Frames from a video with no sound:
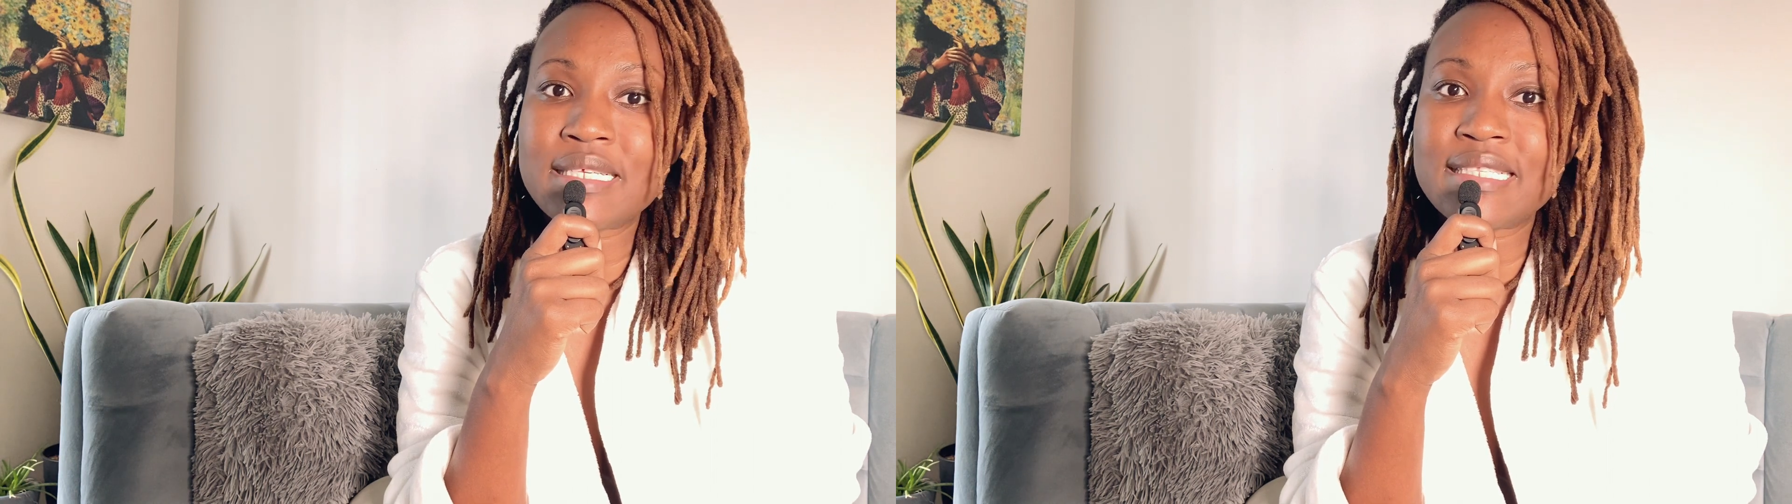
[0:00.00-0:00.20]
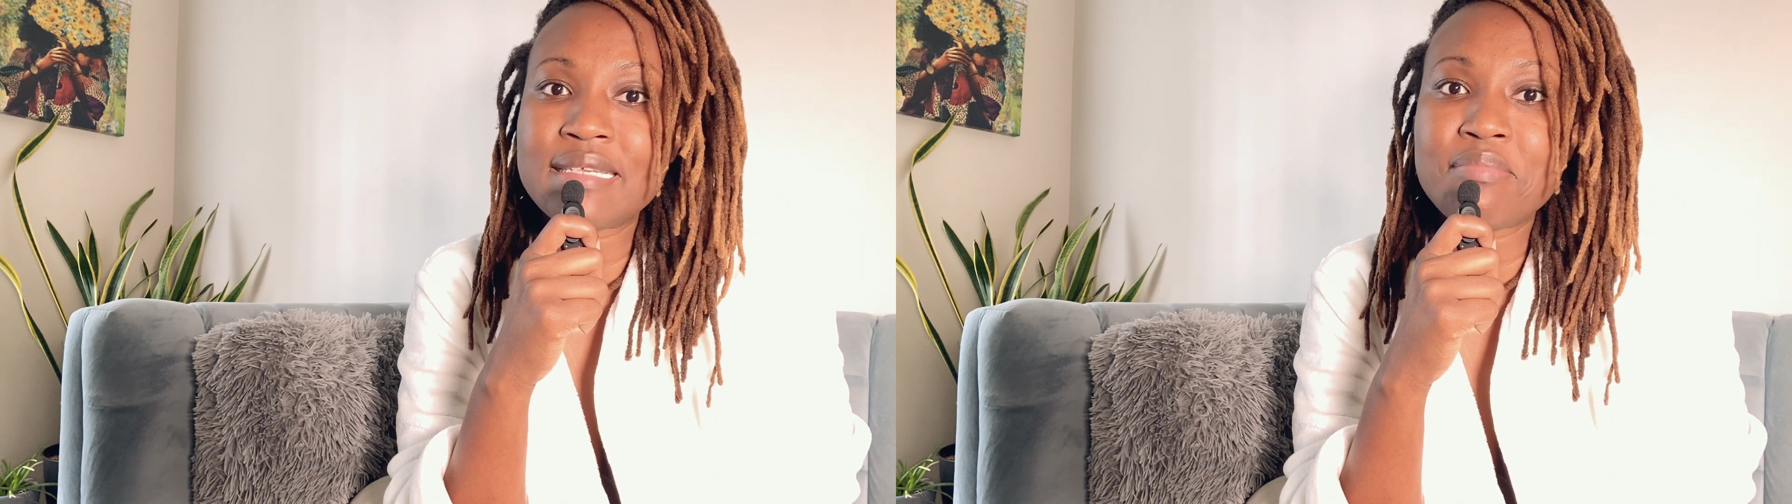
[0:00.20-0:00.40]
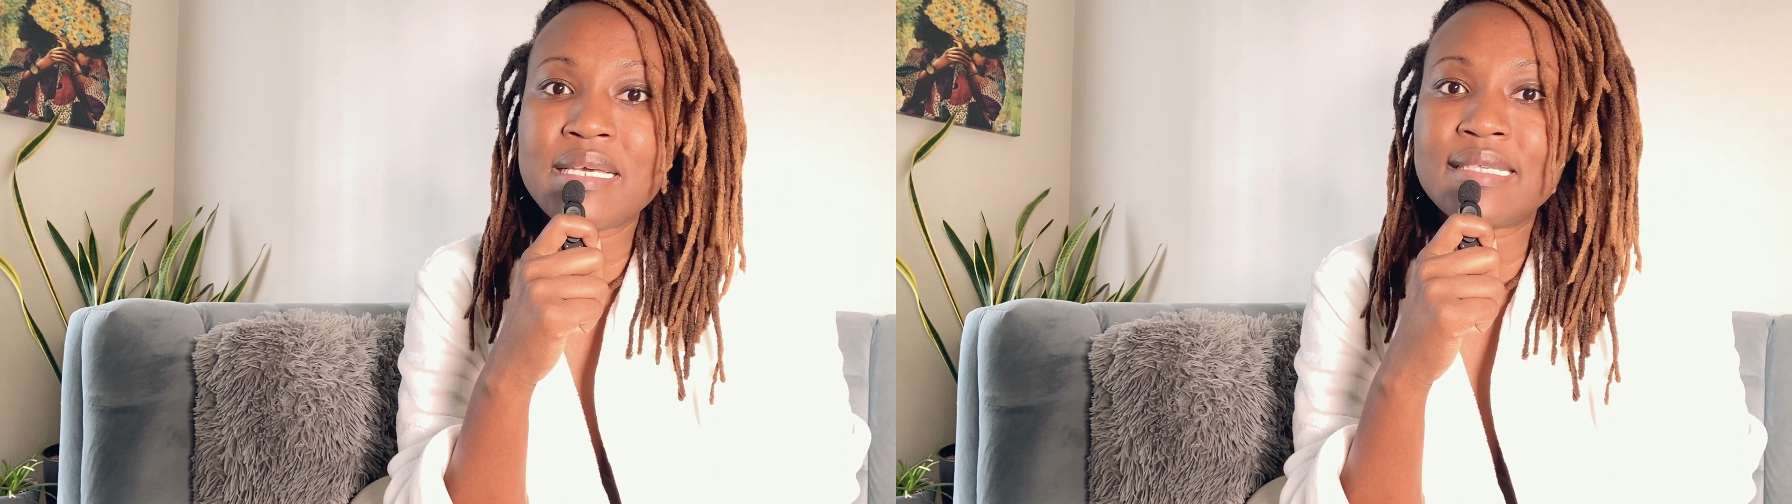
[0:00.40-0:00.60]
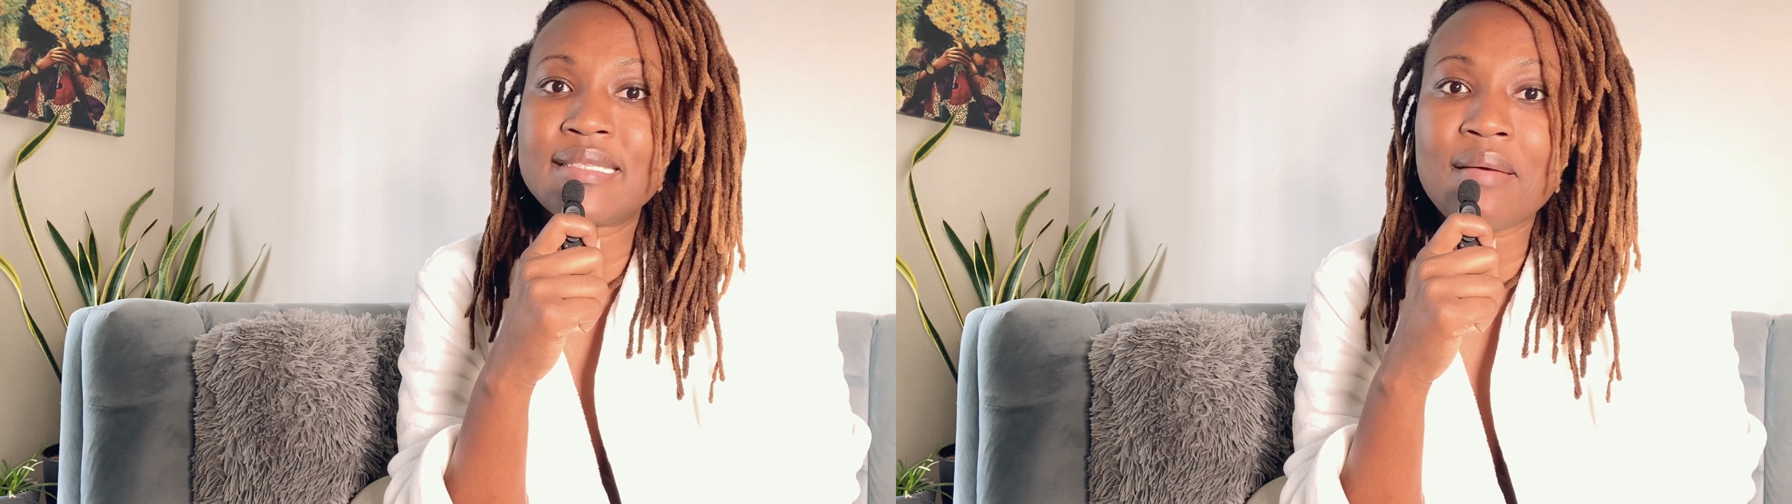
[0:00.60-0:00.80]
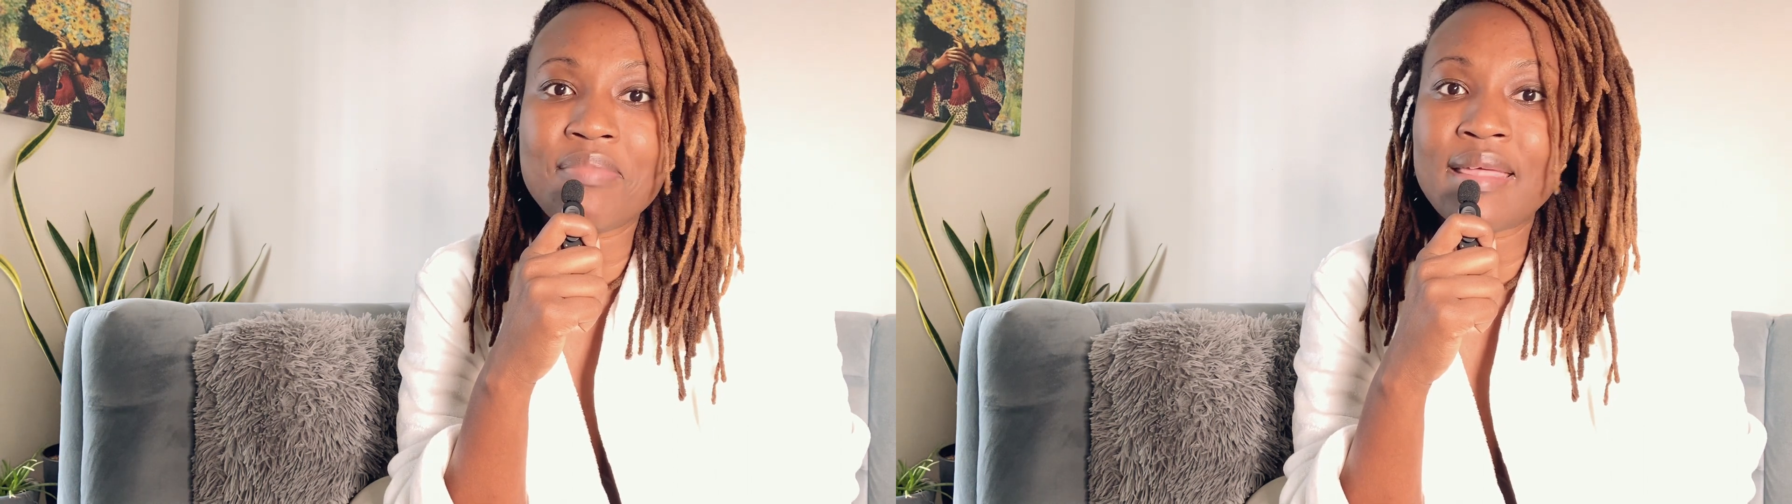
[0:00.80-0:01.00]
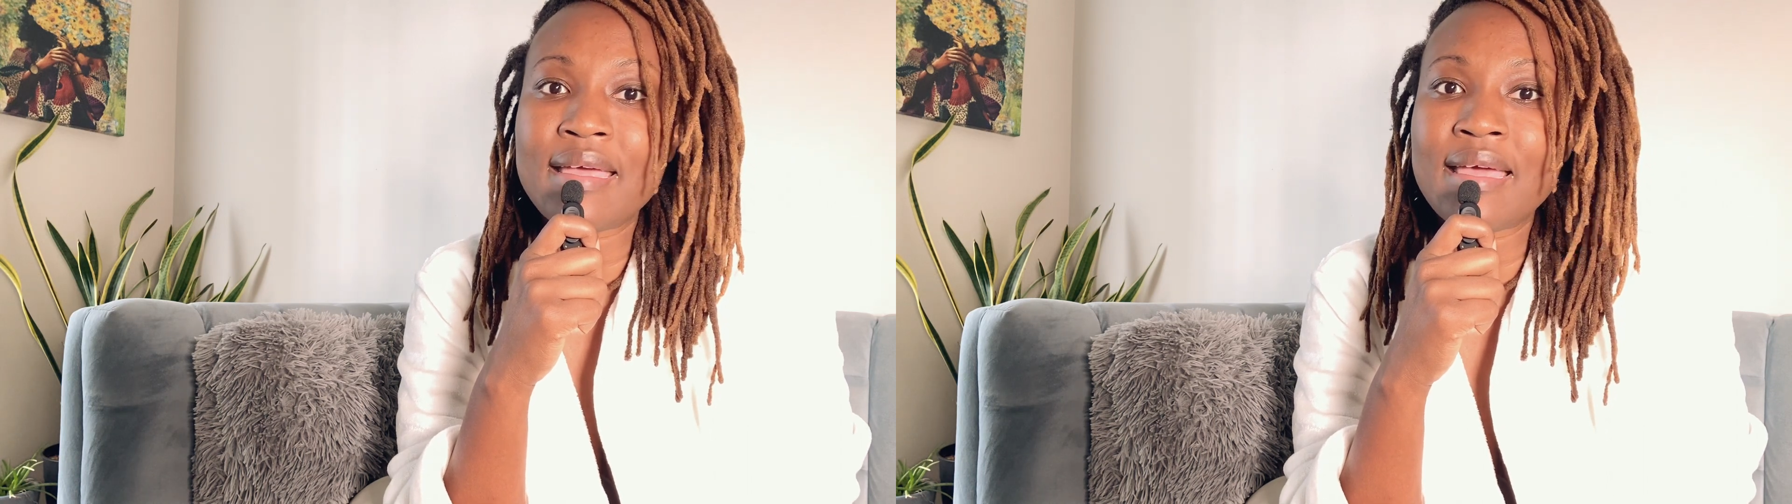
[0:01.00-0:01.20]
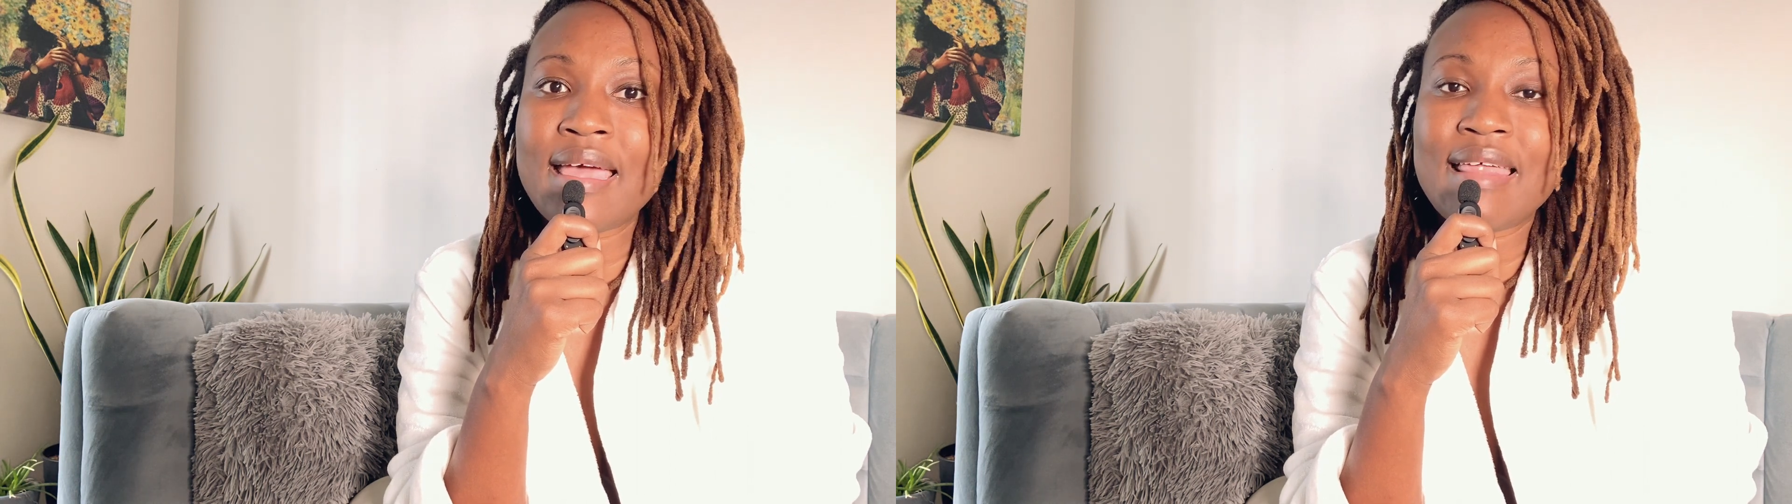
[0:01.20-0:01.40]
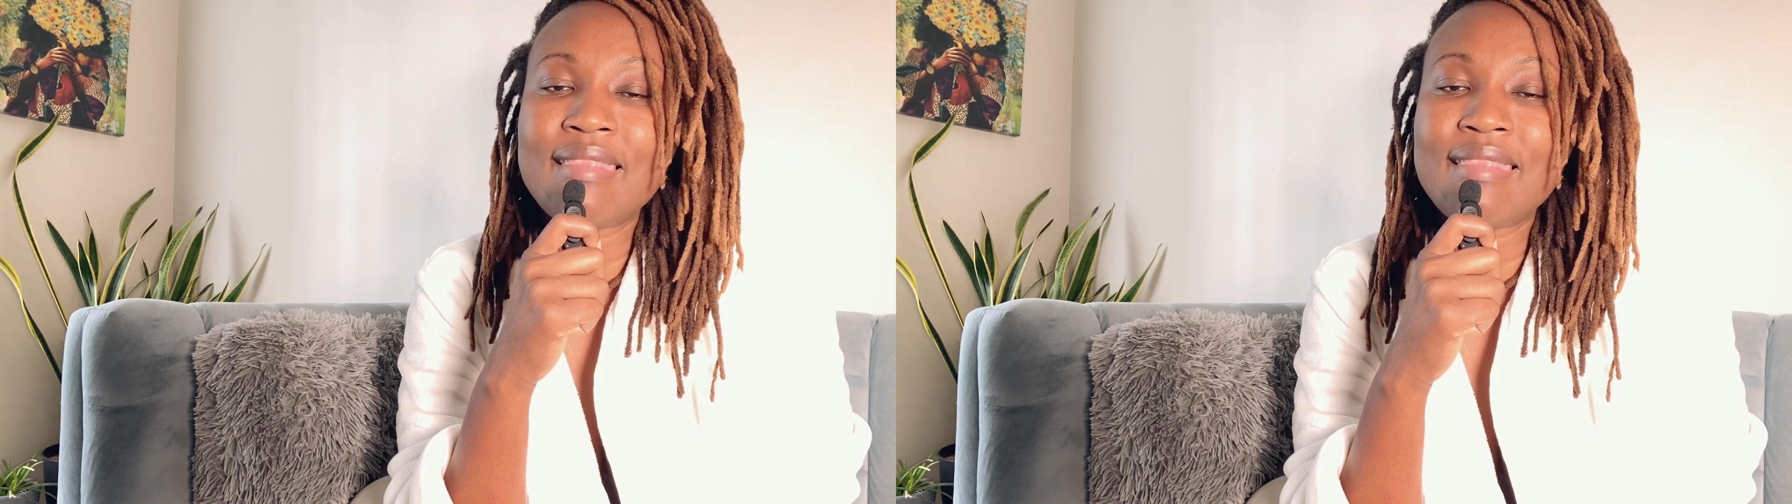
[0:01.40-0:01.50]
it to be something